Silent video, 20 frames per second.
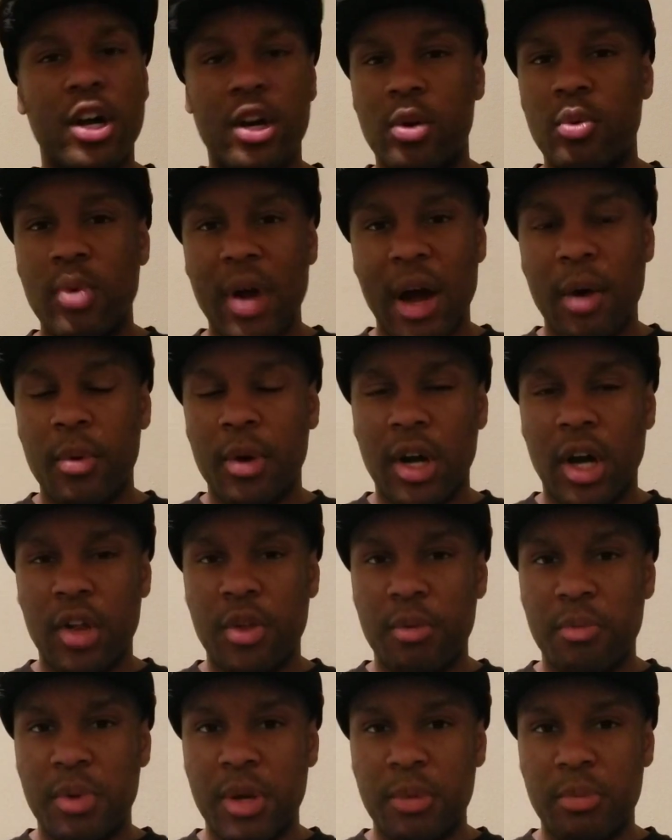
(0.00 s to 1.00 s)
around with
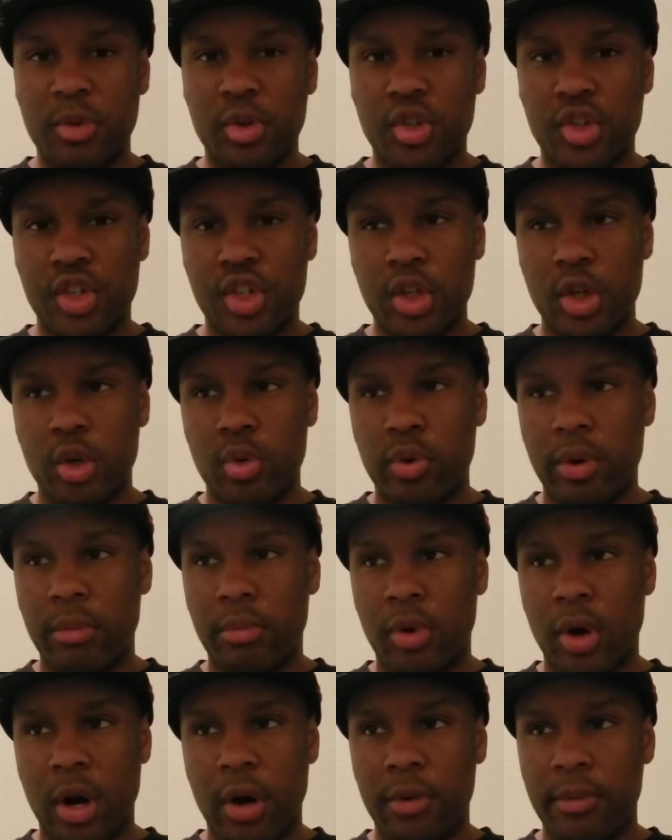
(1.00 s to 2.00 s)
other people's children,
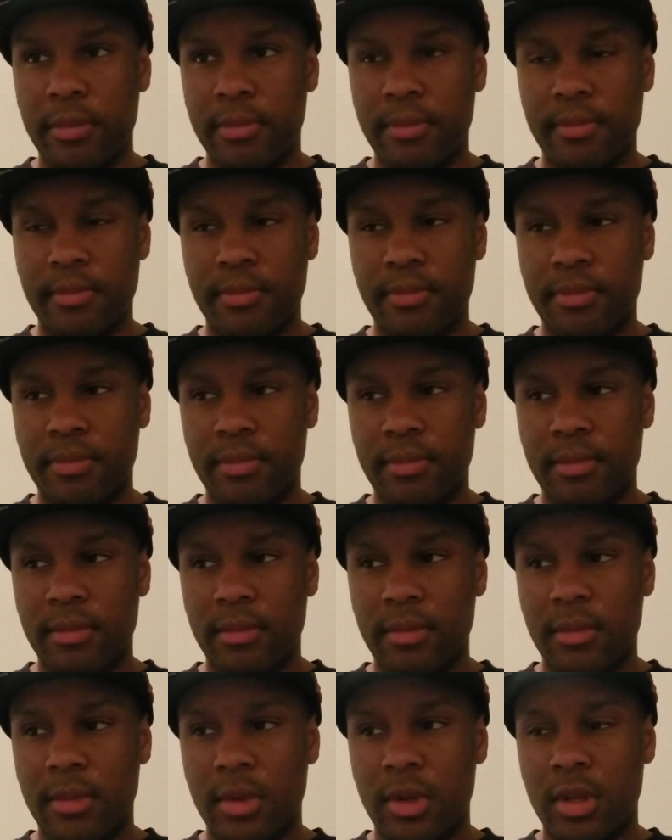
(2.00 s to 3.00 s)
bro.
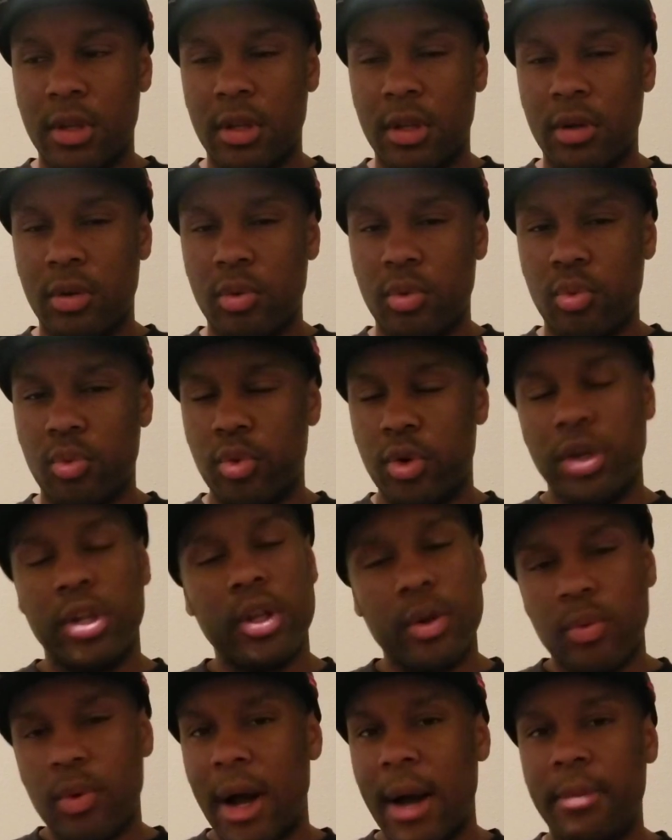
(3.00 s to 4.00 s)

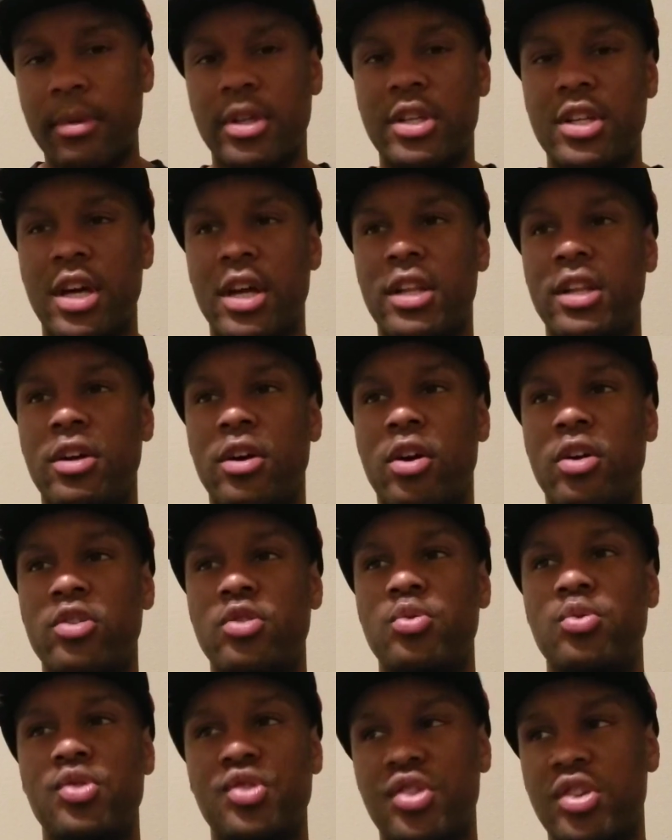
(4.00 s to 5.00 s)
Really, Robert Kelly, are
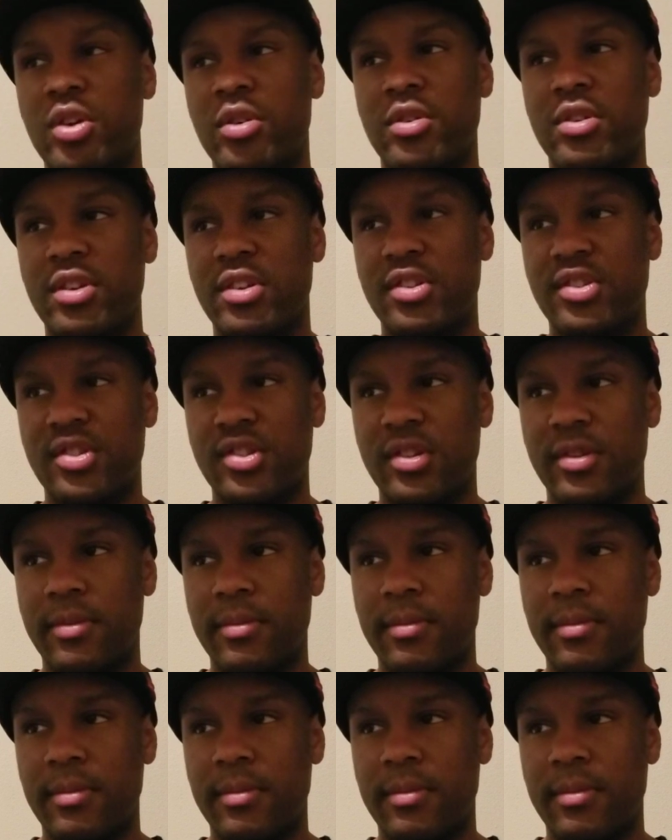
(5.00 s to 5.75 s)
you serious?